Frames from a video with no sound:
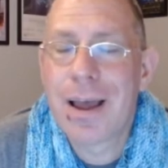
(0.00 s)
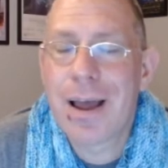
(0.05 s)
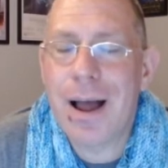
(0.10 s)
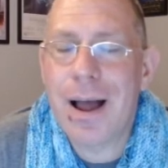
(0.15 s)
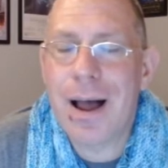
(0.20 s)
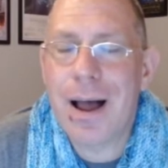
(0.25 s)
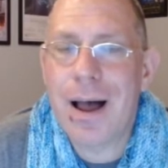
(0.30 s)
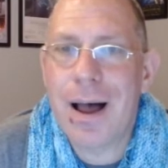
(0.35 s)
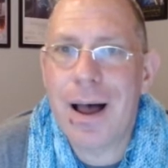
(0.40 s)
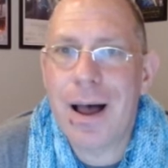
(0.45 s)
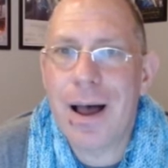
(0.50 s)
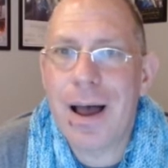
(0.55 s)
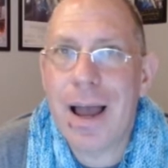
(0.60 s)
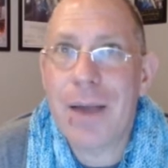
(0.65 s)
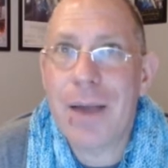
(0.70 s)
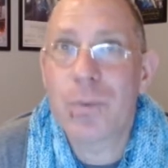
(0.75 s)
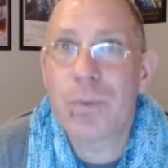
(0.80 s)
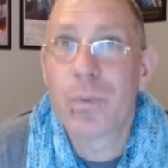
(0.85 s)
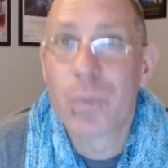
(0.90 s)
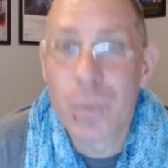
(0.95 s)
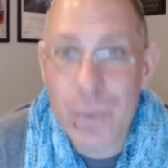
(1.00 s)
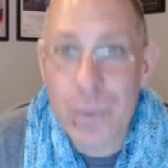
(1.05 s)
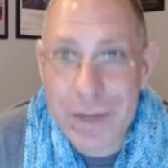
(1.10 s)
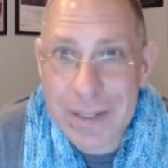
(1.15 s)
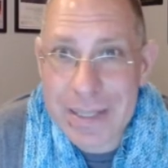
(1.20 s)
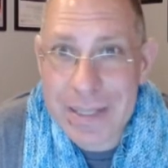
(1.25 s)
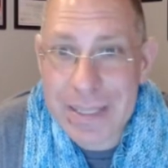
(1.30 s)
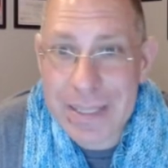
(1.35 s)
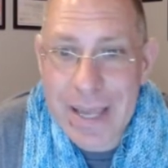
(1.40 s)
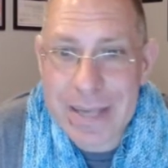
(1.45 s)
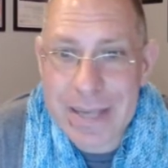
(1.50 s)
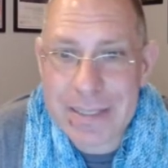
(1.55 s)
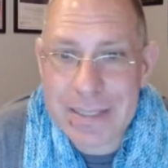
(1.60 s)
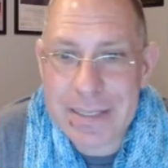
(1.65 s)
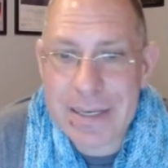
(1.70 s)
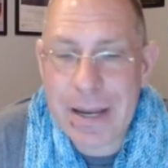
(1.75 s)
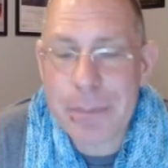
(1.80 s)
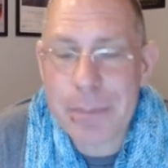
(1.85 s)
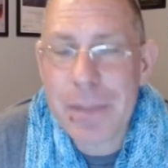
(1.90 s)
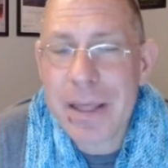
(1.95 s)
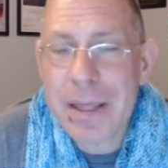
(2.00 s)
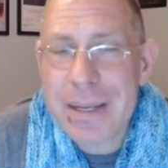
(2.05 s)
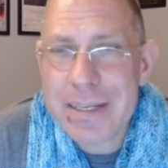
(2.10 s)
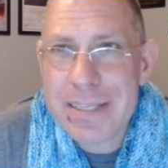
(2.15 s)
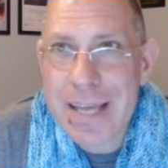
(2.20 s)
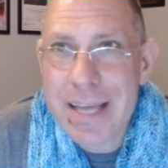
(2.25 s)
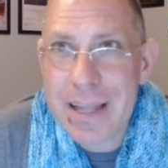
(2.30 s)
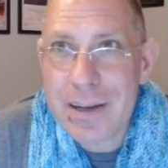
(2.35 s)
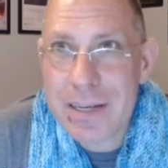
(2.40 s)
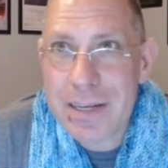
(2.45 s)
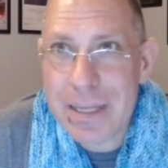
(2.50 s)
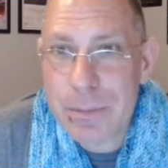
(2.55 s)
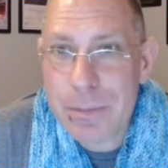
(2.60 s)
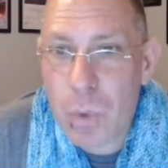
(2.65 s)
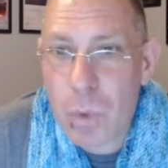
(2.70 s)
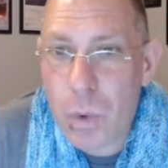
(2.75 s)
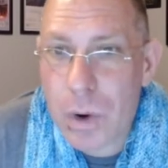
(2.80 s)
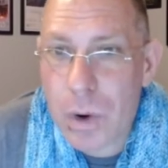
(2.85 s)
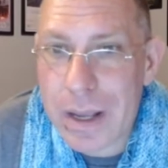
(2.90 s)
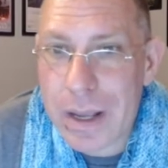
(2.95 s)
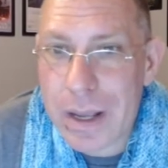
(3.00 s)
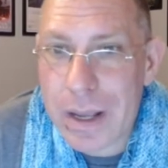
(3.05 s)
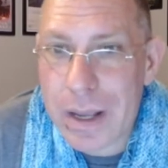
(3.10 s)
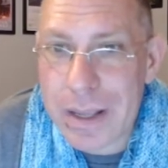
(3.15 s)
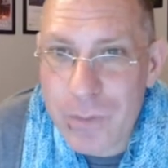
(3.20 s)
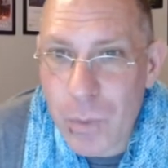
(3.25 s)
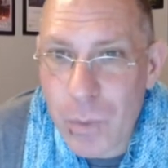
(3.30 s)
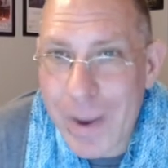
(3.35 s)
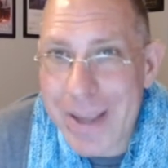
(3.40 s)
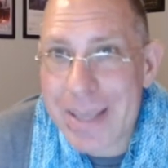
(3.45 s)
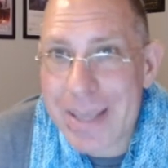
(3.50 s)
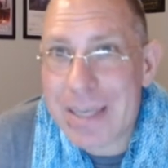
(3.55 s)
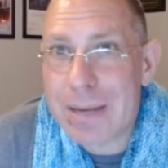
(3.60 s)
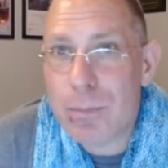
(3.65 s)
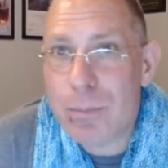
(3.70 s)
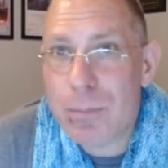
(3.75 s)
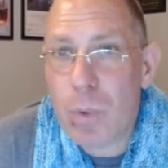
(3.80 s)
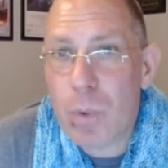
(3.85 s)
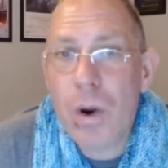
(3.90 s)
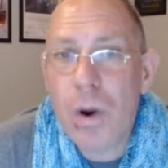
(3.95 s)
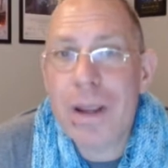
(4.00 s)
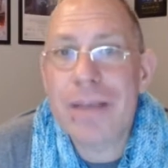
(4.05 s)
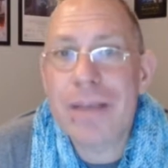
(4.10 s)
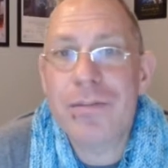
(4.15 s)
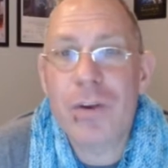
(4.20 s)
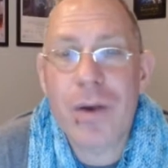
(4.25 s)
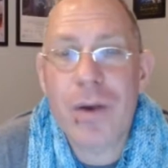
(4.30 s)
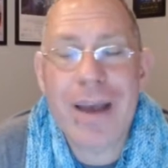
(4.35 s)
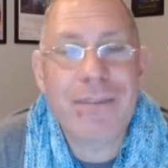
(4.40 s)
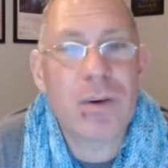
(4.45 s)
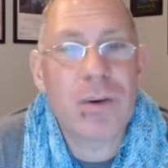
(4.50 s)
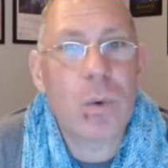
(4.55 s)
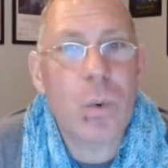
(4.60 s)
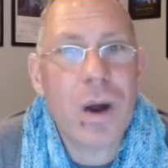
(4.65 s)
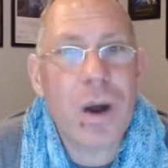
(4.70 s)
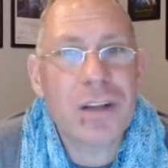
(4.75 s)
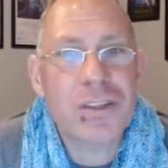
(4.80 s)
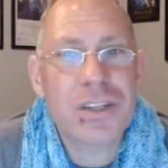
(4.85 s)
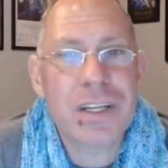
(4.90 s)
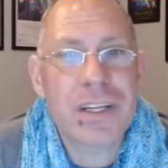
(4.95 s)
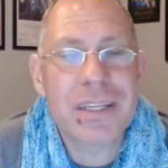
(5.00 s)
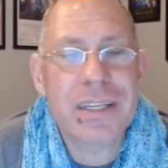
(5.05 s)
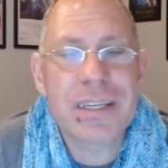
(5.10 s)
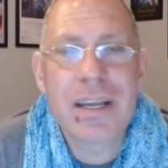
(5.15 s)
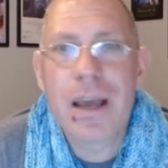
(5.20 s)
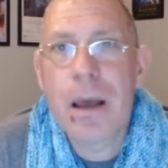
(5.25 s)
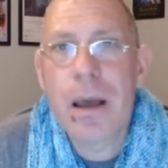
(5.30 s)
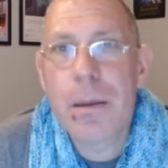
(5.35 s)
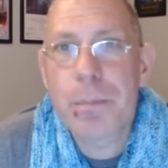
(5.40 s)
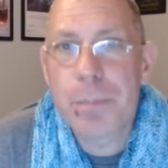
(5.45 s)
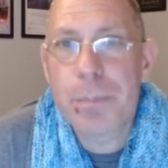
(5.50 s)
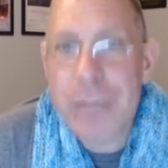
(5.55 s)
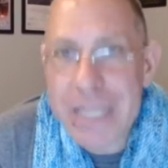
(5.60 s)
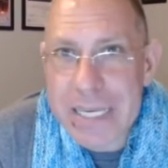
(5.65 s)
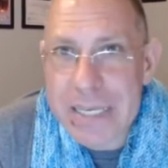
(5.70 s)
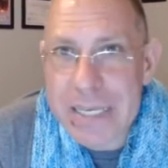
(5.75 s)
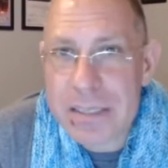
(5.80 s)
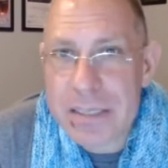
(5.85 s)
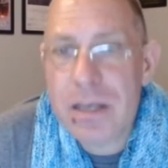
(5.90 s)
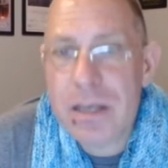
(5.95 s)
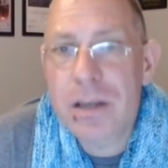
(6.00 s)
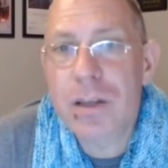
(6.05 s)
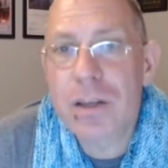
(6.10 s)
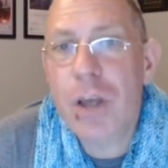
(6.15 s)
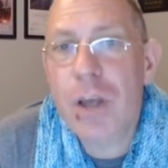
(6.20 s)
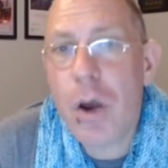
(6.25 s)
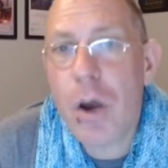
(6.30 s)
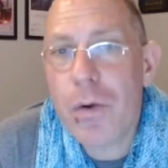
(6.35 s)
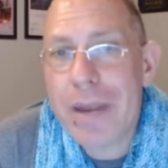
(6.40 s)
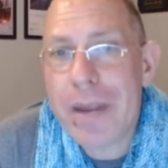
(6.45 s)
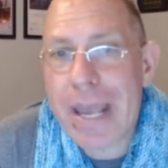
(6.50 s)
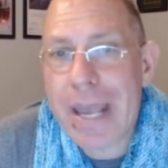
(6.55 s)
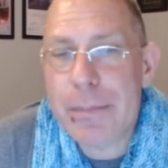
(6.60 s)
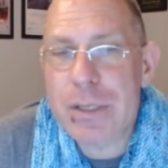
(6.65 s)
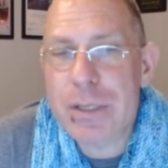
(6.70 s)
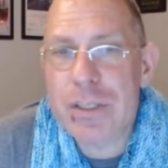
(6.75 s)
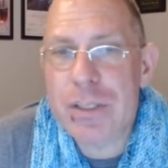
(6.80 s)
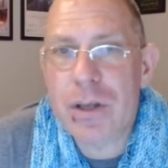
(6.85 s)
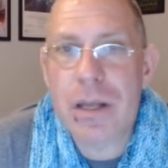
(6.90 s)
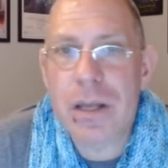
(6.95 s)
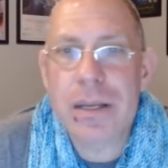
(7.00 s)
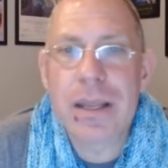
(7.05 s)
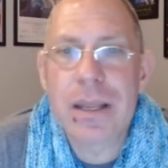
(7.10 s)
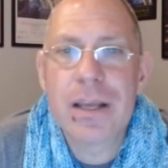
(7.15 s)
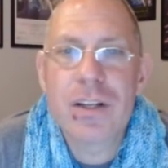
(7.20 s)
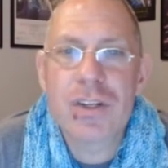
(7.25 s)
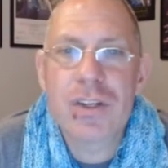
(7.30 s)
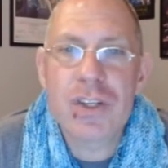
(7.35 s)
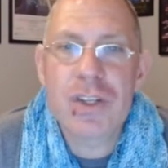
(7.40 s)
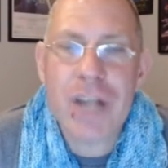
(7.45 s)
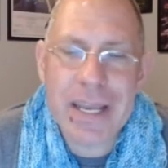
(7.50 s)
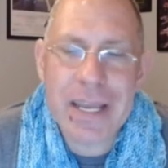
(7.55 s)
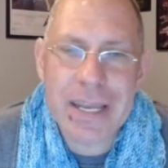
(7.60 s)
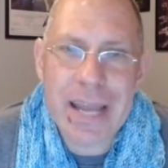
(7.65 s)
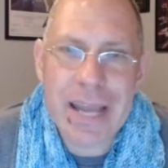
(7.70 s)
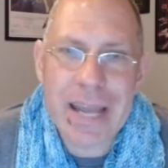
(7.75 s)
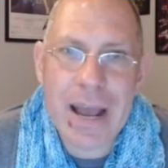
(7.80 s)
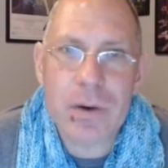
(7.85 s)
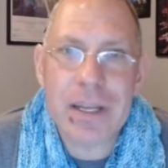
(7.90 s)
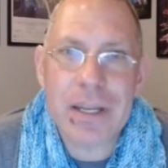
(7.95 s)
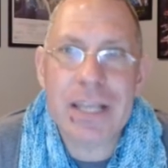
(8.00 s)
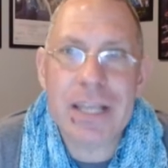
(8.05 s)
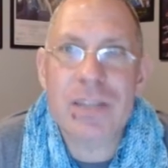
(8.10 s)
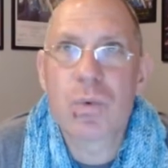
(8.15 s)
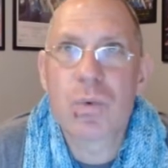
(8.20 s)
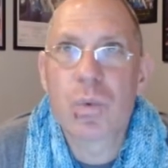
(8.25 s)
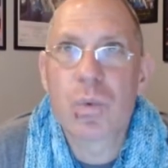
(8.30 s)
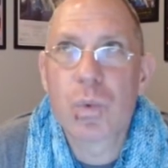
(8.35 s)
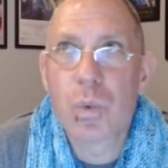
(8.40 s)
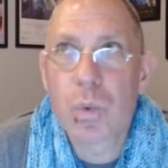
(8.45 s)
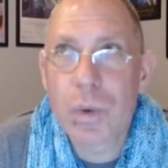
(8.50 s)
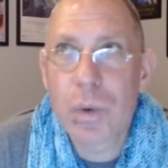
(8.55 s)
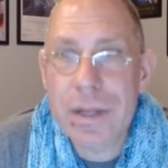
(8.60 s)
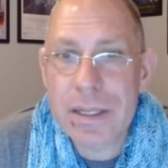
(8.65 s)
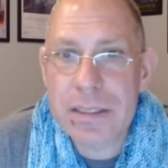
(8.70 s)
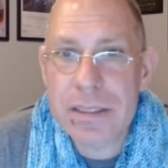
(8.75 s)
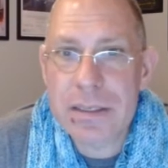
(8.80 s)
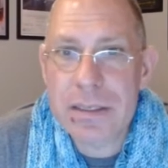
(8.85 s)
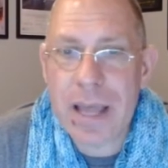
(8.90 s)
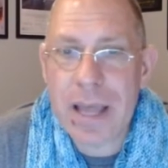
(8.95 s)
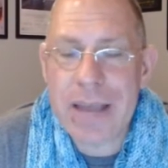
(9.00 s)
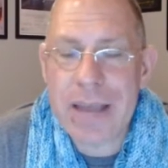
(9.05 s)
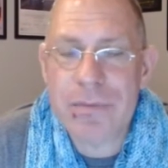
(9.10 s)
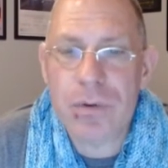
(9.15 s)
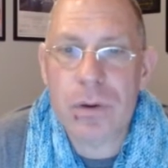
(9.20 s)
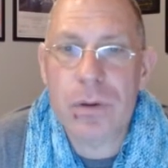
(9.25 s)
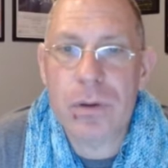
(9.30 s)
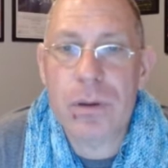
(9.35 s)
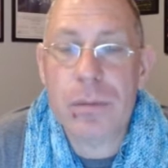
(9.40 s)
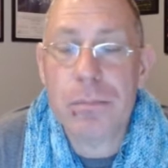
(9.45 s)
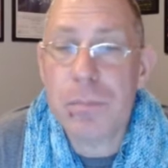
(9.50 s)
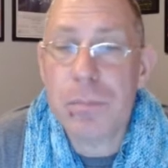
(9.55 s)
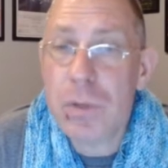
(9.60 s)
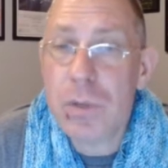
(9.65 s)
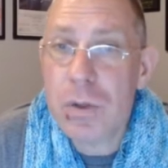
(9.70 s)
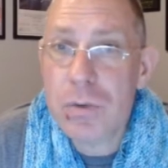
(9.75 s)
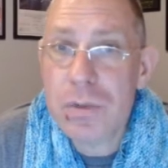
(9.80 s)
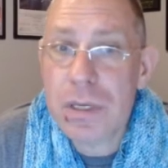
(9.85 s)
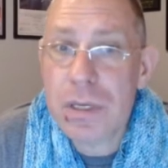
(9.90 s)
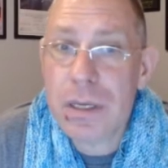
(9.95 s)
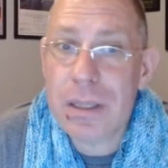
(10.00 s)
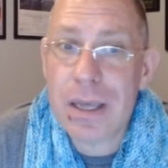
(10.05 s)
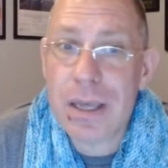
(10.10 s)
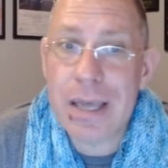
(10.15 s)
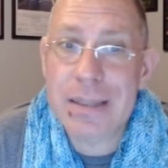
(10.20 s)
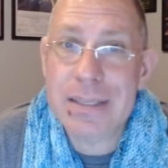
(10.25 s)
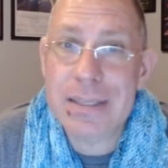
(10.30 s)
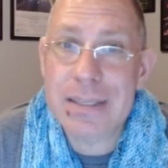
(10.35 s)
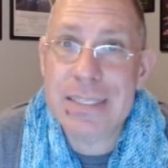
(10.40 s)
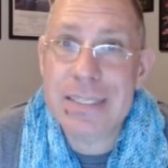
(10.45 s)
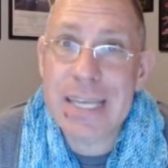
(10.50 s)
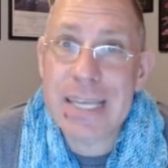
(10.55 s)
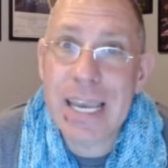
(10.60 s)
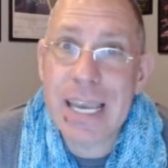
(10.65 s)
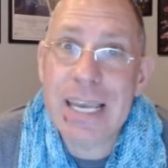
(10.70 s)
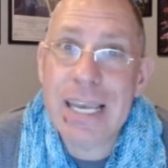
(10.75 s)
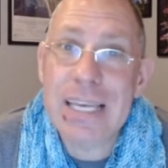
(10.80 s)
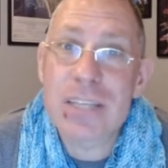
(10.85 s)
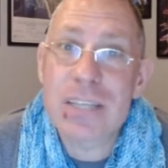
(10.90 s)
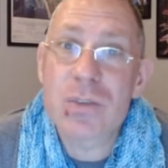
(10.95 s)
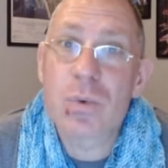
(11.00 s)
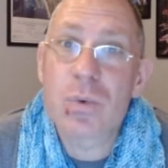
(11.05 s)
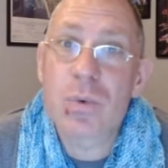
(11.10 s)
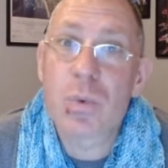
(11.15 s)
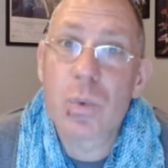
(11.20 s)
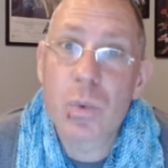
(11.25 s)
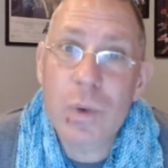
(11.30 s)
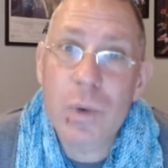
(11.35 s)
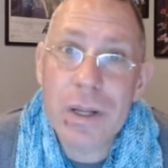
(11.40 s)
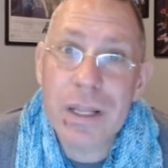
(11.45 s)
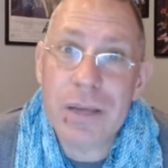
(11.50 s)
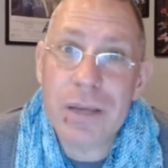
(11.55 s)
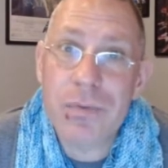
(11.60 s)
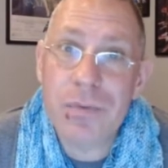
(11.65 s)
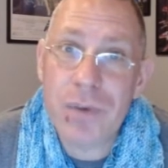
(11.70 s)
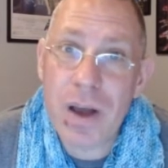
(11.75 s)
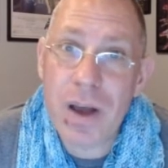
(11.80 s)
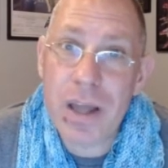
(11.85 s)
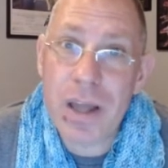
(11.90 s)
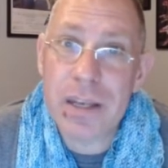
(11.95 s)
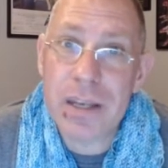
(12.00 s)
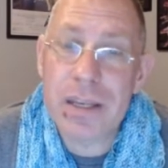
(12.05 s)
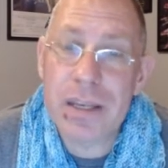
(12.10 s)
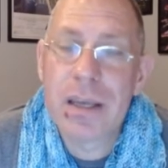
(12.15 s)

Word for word: Uh, I really liked it. I'm not going to tell any more, uh, give away any more. If you haven't watched it, please go to Amazon, check it out. It's really delightful. The music and the singing is really fun.